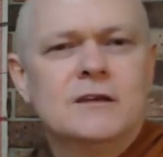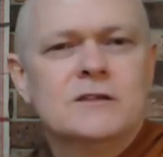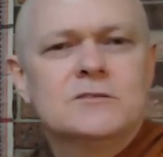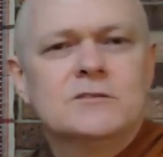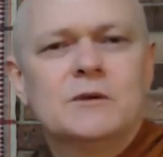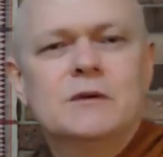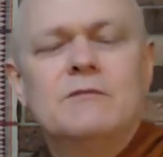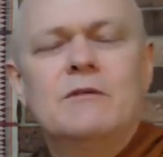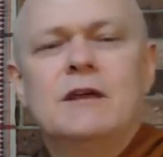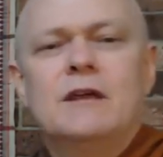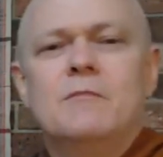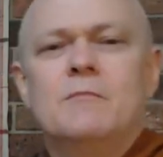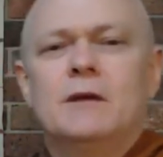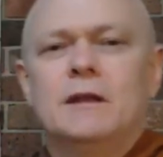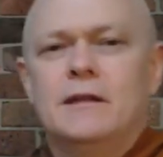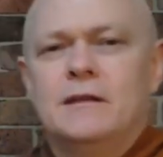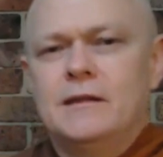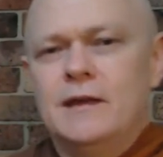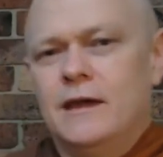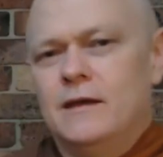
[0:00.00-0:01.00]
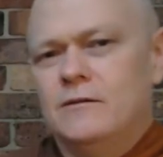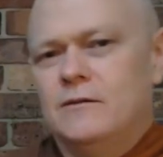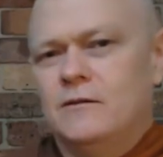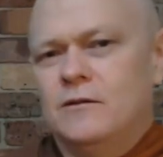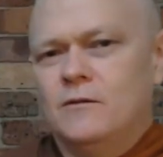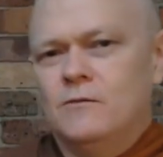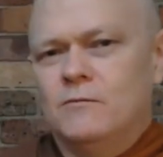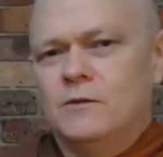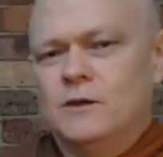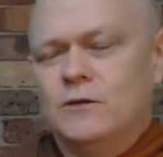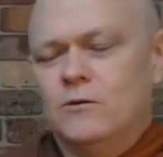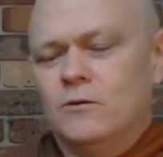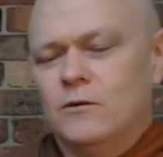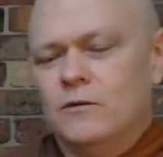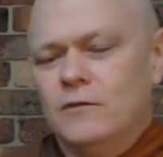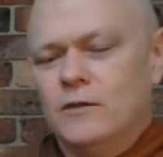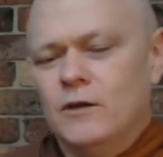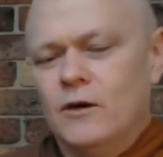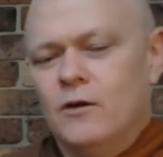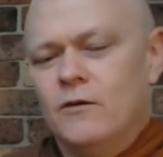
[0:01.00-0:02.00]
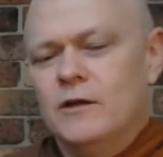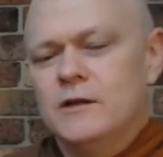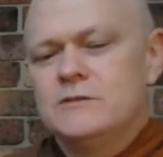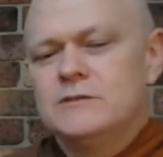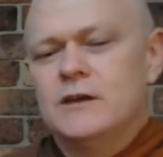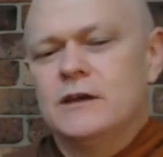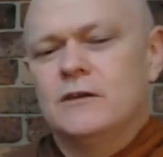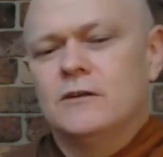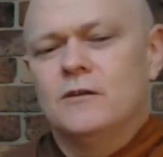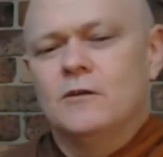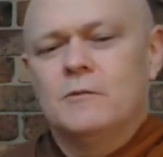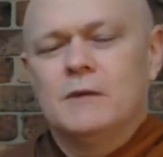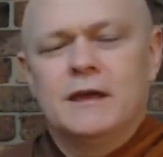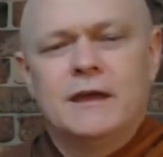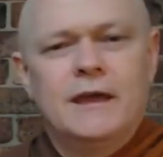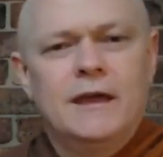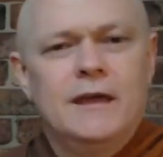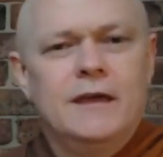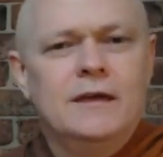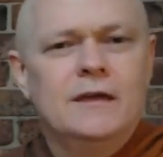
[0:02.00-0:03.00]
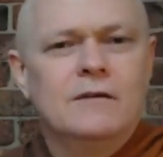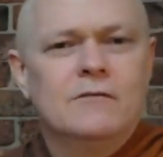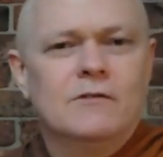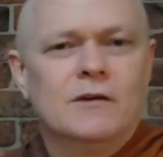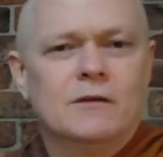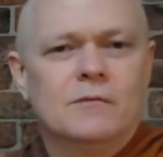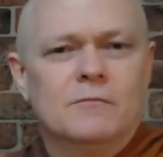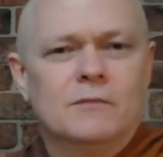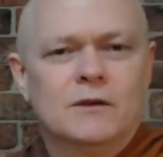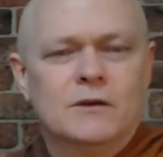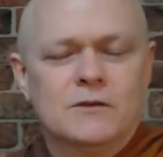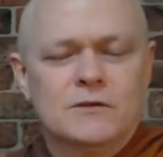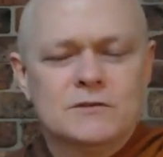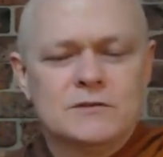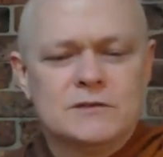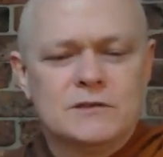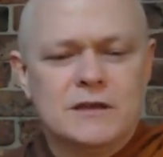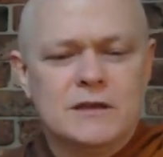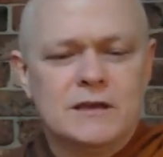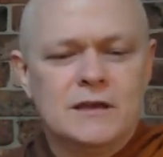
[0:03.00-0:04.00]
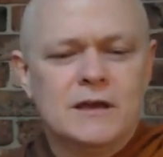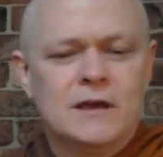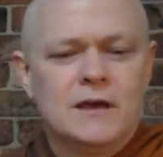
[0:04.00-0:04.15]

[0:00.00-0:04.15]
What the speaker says: So we rehabilitated it, and we call it the orange economic caregiver, because the